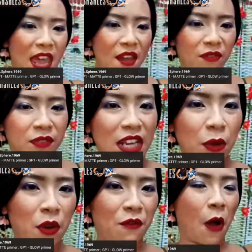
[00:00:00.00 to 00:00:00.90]
we have, the
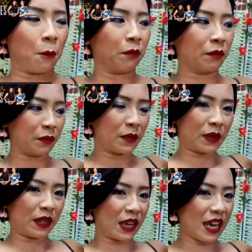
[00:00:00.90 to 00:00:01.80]
liquid form.
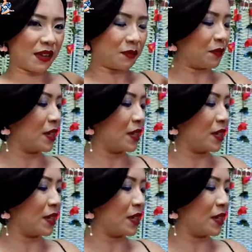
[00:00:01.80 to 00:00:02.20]
Okay,